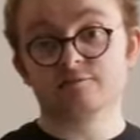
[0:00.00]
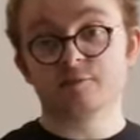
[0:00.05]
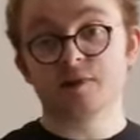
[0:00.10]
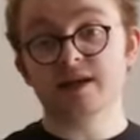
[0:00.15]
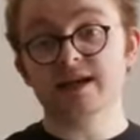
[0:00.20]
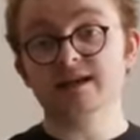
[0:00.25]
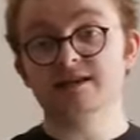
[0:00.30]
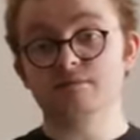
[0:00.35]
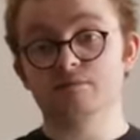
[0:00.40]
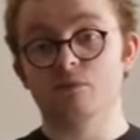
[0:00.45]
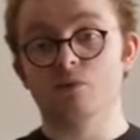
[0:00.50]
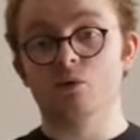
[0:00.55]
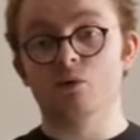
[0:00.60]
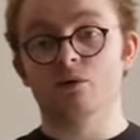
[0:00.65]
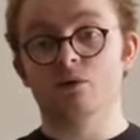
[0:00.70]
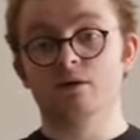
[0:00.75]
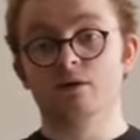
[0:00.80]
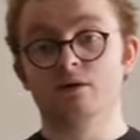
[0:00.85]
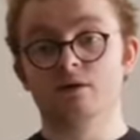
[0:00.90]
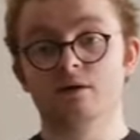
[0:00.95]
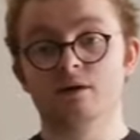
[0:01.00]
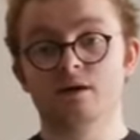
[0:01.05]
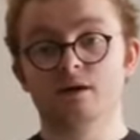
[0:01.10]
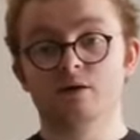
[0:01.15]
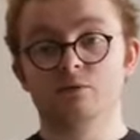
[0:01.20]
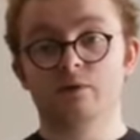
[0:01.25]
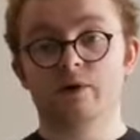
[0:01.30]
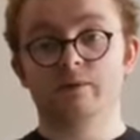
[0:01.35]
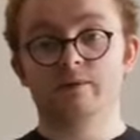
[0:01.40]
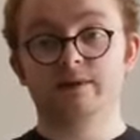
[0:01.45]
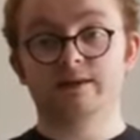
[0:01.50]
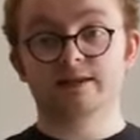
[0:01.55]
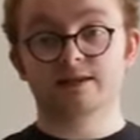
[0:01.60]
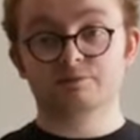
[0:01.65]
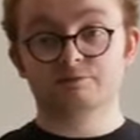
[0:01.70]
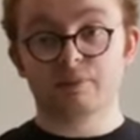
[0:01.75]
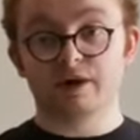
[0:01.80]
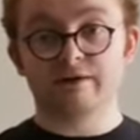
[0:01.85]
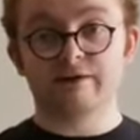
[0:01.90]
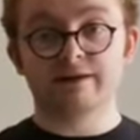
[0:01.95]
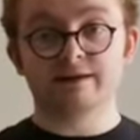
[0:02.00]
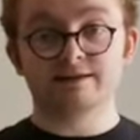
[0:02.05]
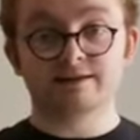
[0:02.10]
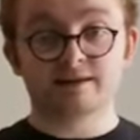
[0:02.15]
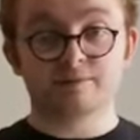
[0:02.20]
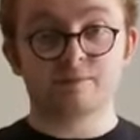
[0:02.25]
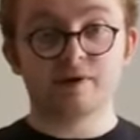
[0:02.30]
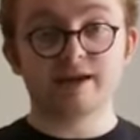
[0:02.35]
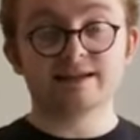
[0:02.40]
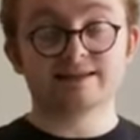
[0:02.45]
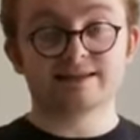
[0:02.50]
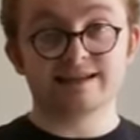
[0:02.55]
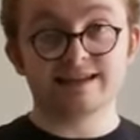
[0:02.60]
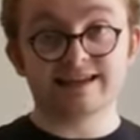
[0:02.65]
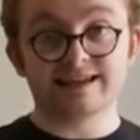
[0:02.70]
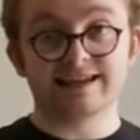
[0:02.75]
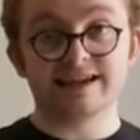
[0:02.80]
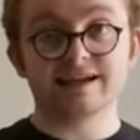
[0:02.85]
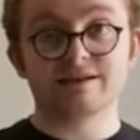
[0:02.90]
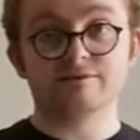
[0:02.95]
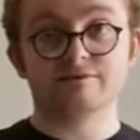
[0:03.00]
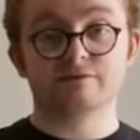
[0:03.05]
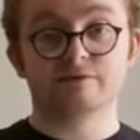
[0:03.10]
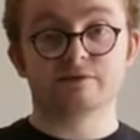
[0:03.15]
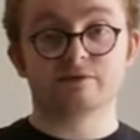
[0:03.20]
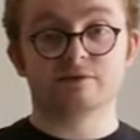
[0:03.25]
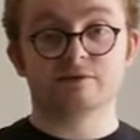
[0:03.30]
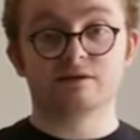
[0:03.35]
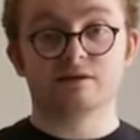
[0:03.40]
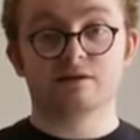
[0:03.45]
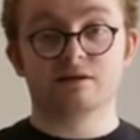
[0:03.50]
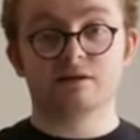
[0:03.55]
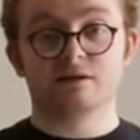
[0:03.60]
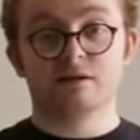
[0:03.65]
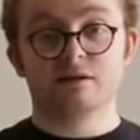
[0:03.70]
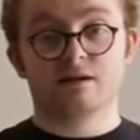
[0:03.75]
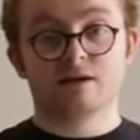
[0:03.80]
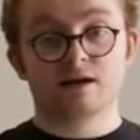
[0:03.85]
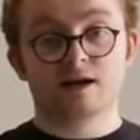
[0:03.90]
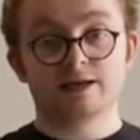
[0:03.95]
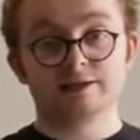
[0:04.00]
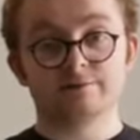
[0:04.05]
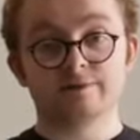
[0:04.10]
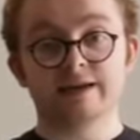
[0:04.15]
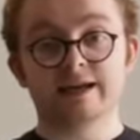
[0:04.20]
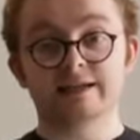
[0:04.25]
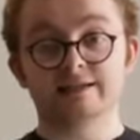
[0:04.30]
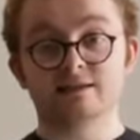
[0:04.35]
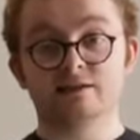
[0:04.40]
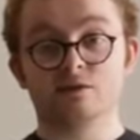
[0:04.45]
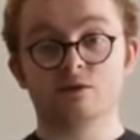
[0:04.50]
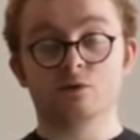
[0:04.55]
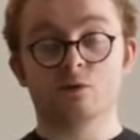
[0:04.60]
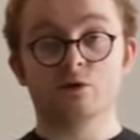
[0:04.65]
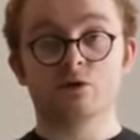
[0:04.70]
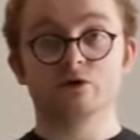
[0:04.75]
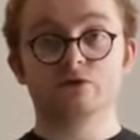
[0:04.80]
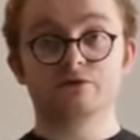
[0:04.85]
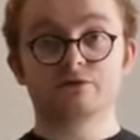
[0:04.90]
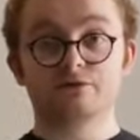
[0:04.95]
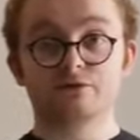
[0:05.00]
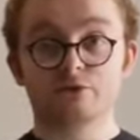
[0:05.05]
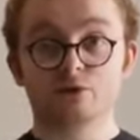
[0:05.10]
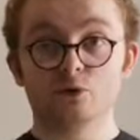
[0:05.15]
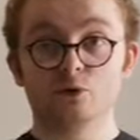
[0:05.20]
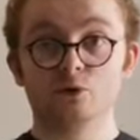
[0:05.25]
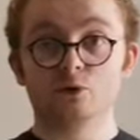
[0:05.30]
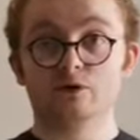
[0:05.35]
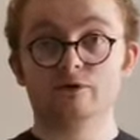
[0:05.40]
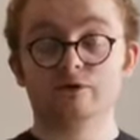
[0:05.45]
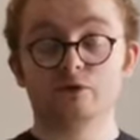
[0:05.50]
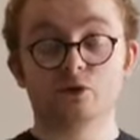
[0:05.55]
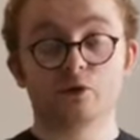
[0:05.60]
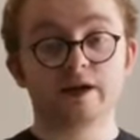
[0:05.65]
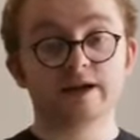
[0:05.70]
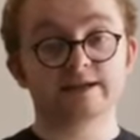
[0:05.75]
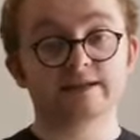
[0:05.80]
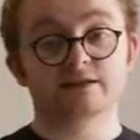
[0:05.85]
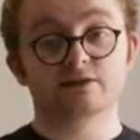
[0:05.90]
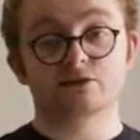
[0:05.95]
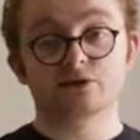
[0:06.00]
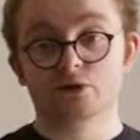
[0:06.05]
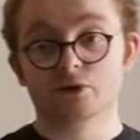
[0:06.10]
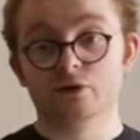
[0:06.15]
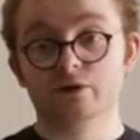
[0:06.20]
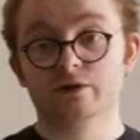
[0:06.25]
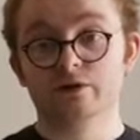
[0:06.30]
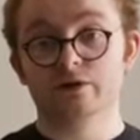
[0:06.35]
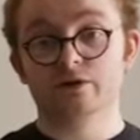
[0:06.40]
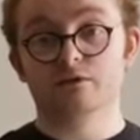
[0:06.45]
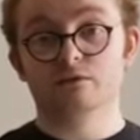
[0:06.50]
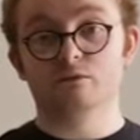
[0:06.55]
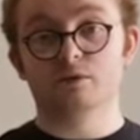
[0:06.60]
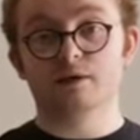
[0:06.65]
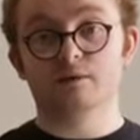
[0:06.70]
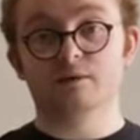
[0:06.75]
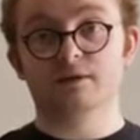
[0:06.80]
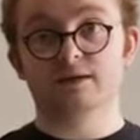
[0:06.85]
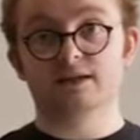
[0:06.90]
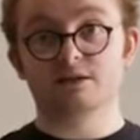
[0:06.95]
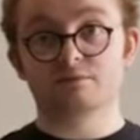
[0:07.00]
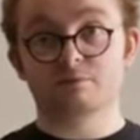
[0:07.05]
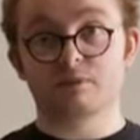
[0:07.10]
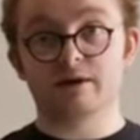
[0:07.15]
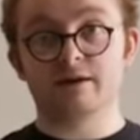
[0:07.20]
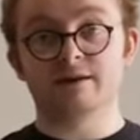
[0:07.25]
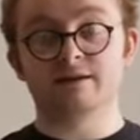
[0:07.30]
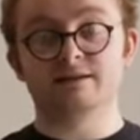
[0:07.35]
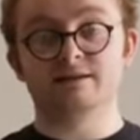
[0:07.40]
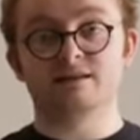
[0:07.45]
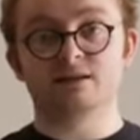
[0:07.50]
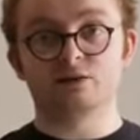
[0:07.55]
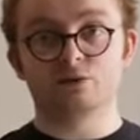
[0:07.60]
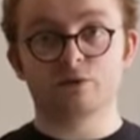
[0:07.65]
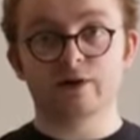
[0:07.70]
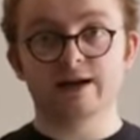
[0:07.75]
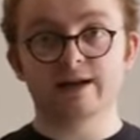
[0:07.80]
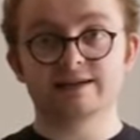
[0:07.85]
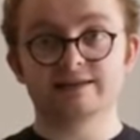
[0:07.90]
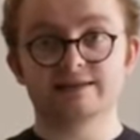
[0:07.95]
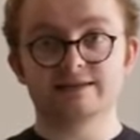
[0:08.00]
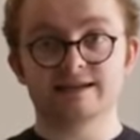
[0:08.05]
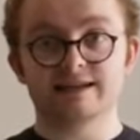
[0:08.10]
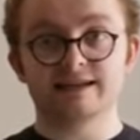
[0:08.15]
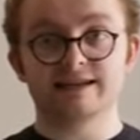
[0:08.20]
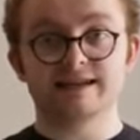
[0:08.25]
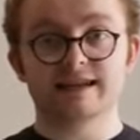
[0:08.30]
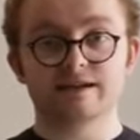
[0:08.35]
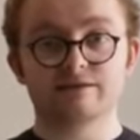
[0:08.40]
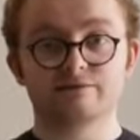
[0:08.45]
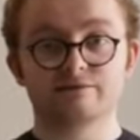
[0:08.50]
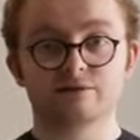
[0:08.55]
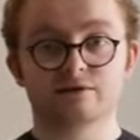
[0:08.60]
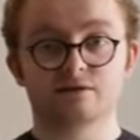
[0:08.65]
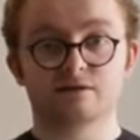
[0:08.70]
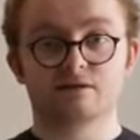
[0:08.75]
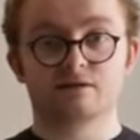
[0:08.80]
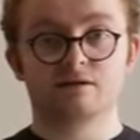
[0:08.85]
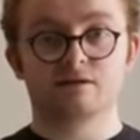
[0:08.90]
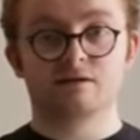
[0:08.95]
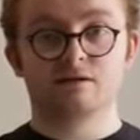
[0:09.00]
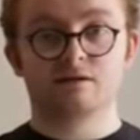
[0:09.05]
of Peace more, we will experience the peace that he gives. As we get to know the one who's full of grace and truth, we will experience the grace that he gives.